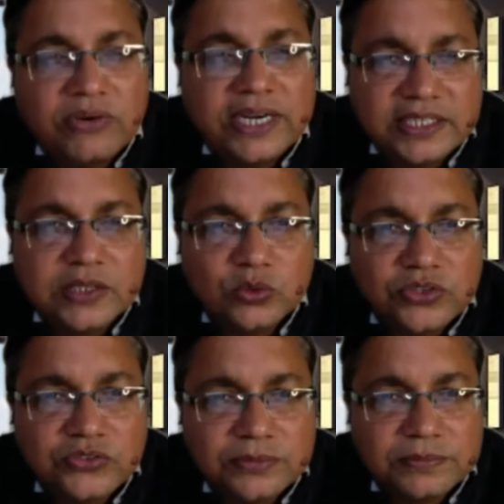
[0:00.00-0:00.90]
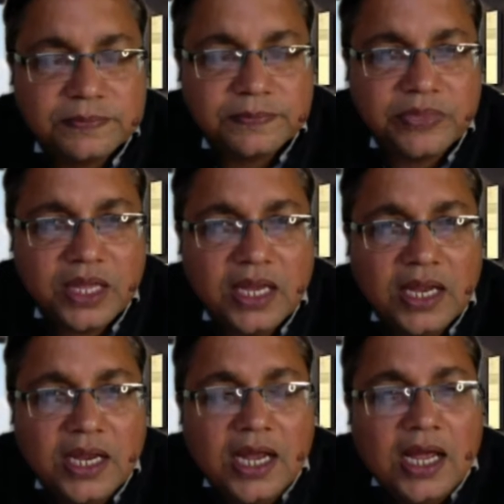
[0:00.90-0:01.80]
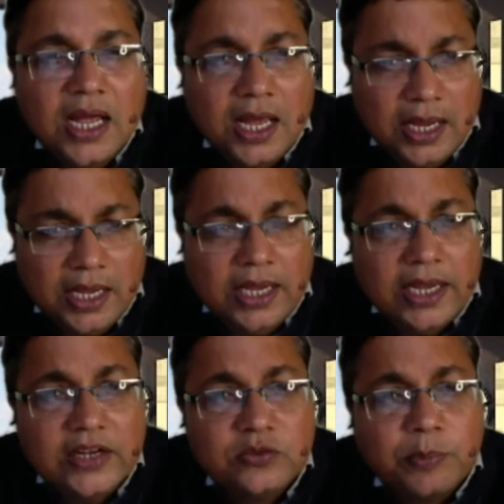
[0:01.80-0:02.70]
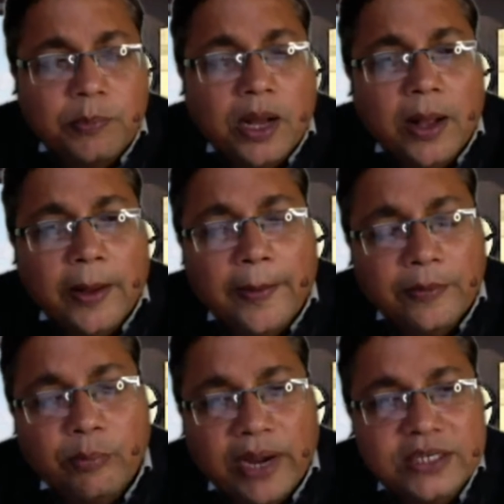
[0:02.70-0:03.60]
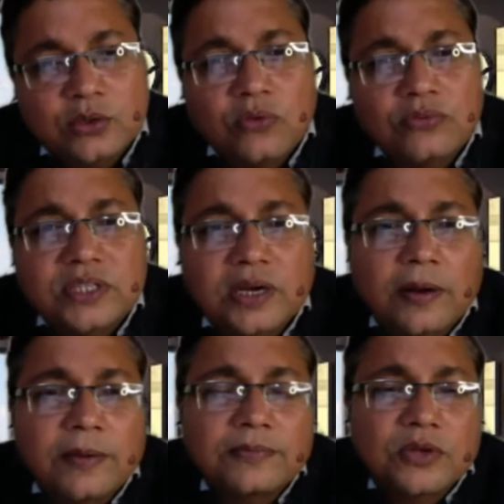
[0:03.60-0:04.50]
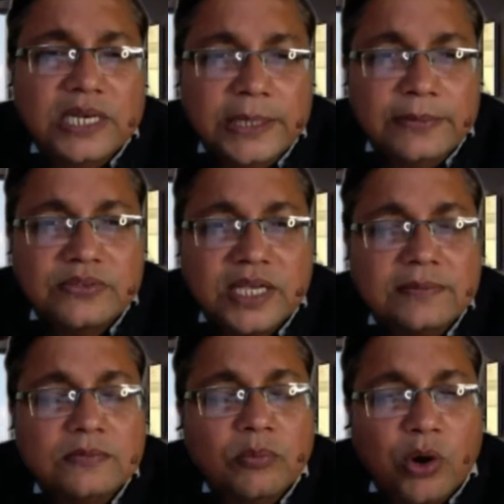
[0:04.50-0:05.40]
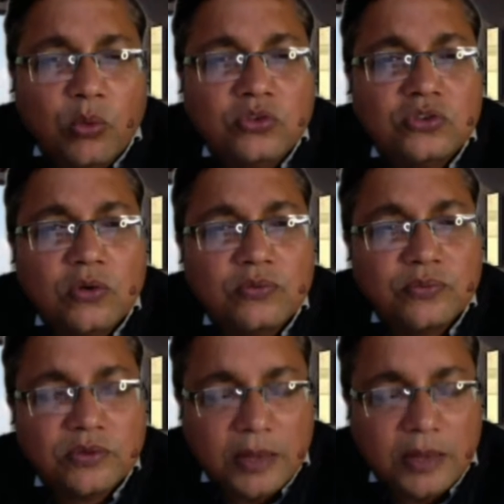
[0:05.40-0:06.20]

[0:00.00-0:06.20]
funding ecosystem. In spite of the leaps and bounds of